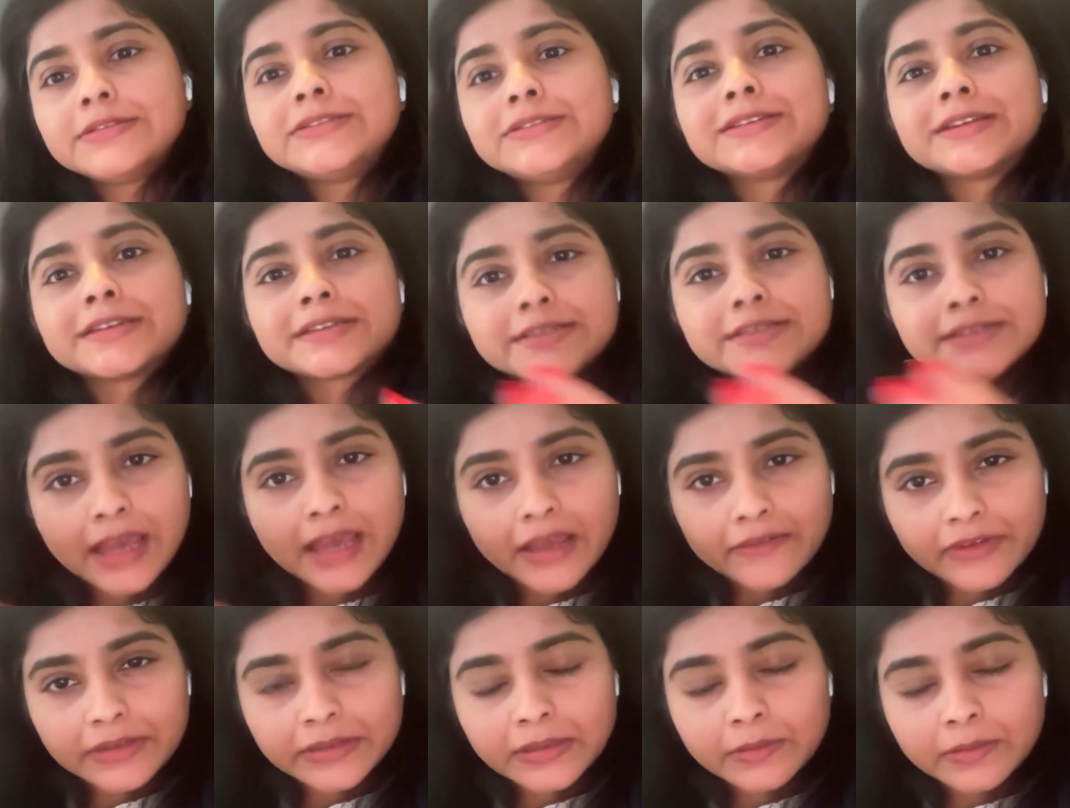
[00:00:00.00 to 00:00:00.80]
just
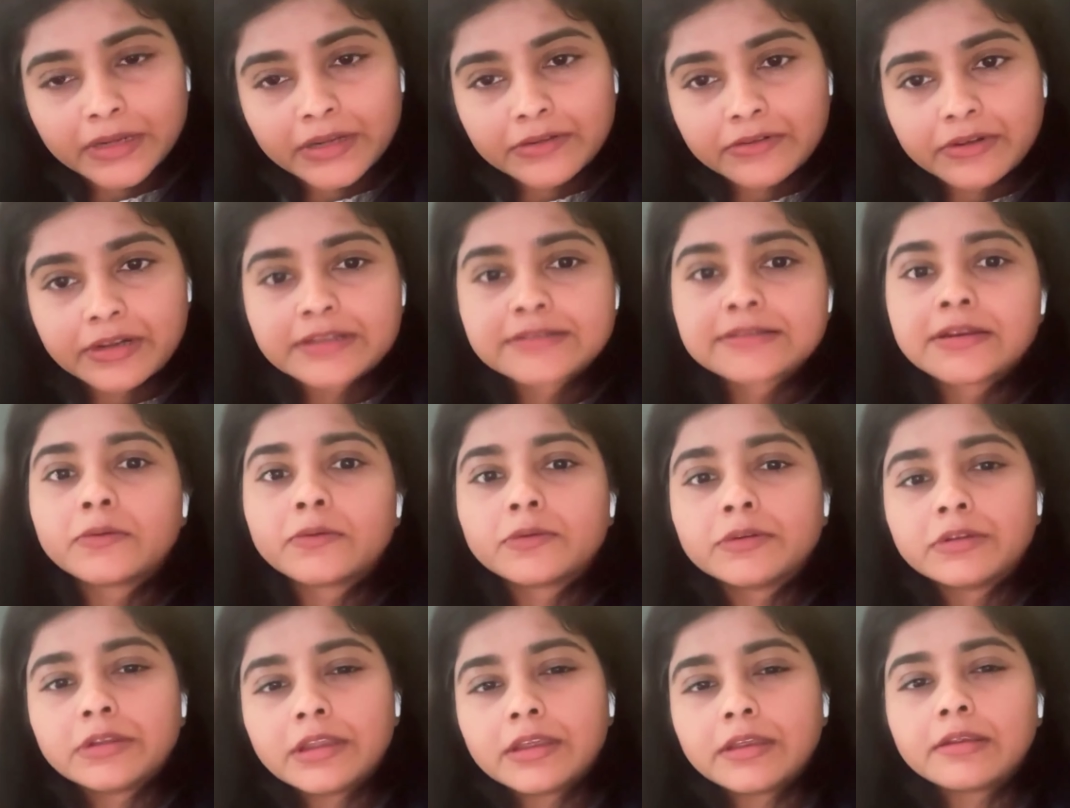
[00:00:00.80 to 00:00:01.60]
having the metrics
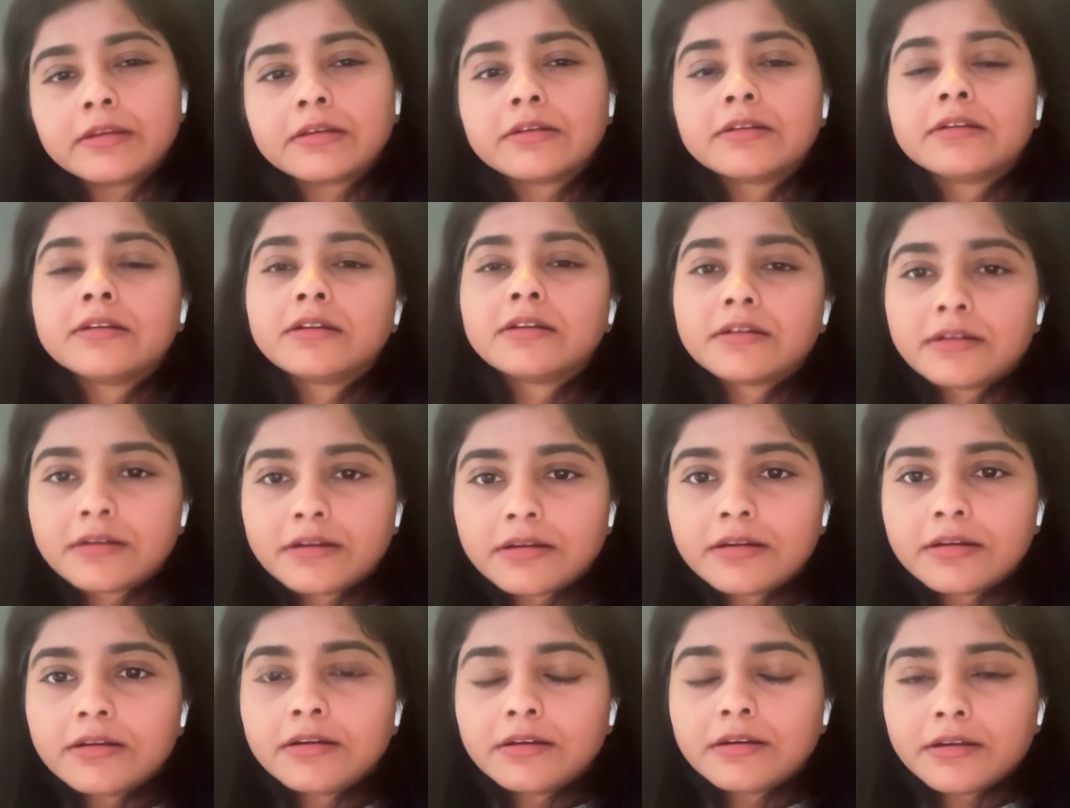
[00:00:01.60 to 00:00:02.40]
out there,
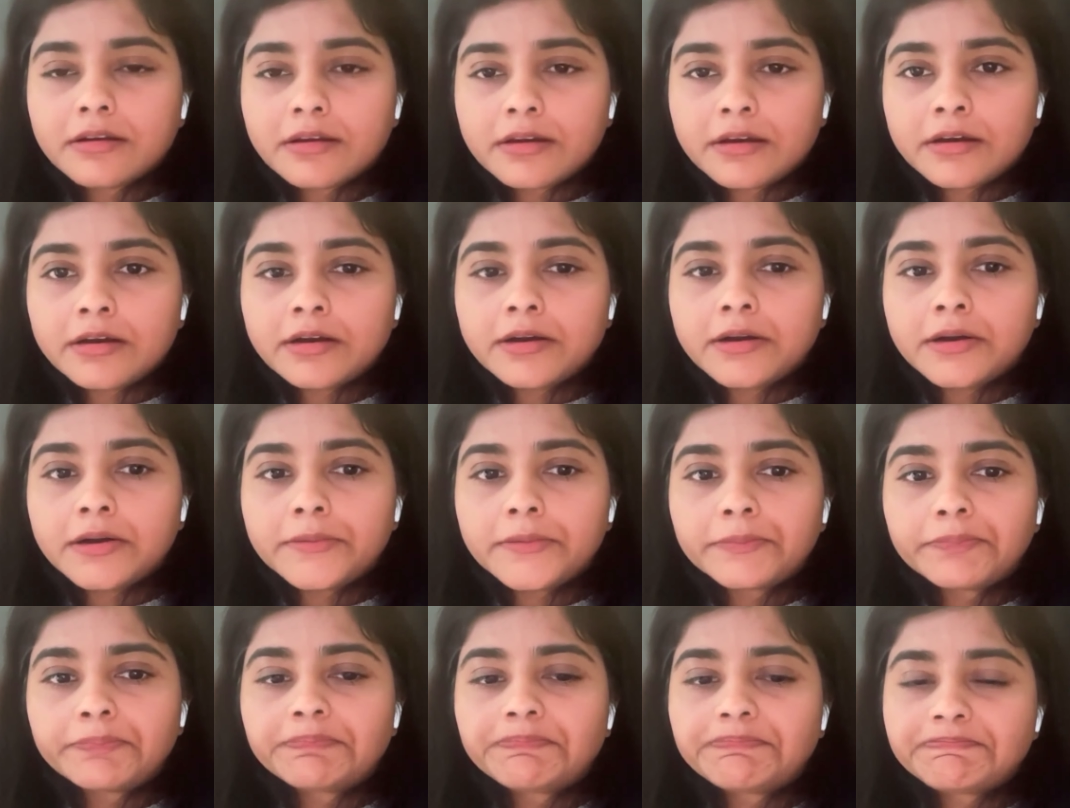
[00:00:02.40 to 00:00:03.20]

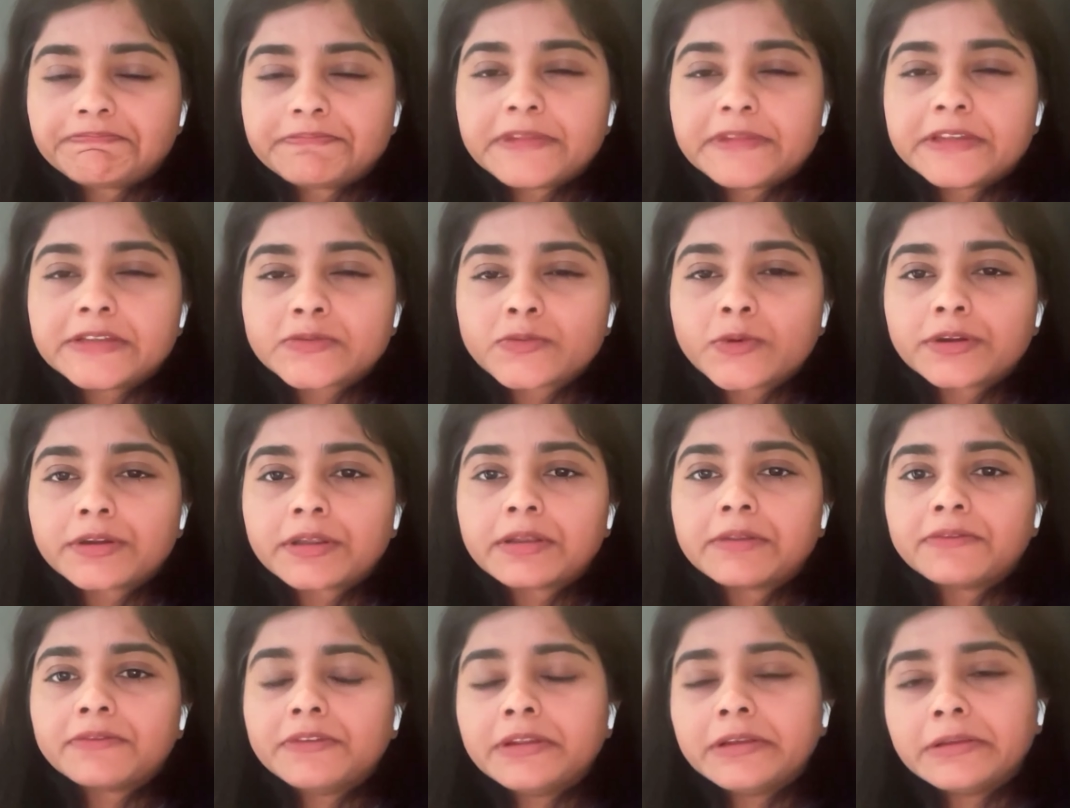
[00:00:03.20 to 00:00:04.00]
uh, is
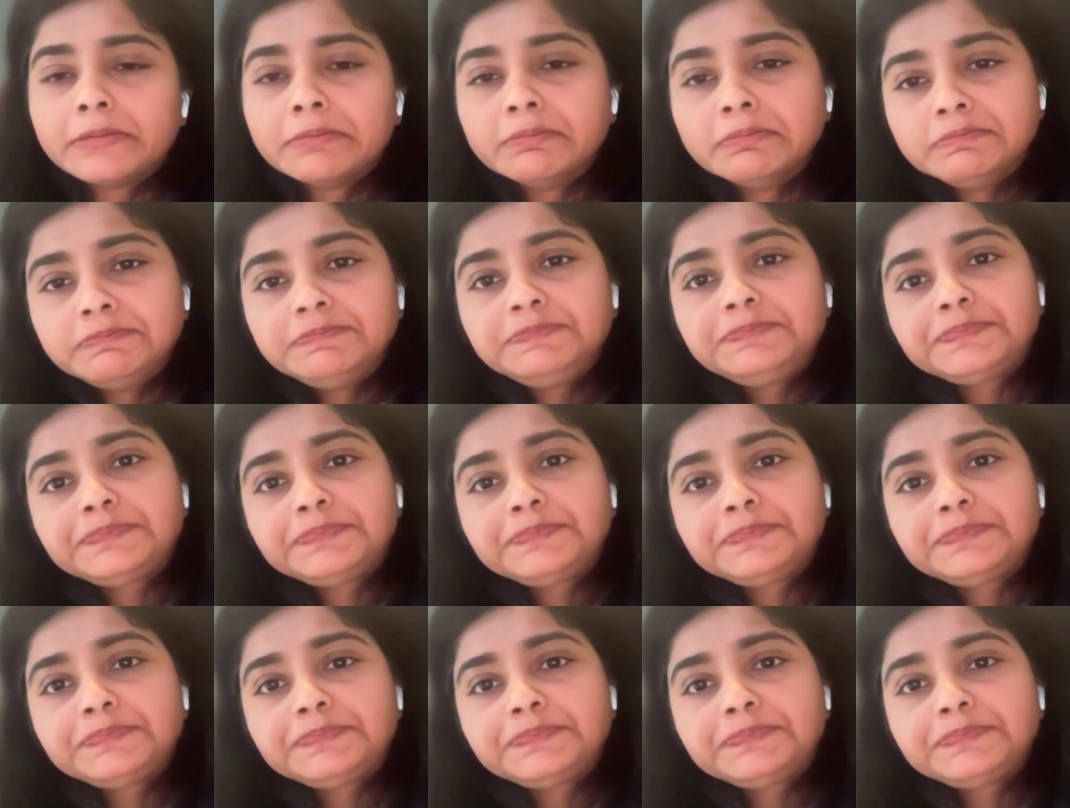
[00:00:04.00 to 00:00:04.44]
what I feel.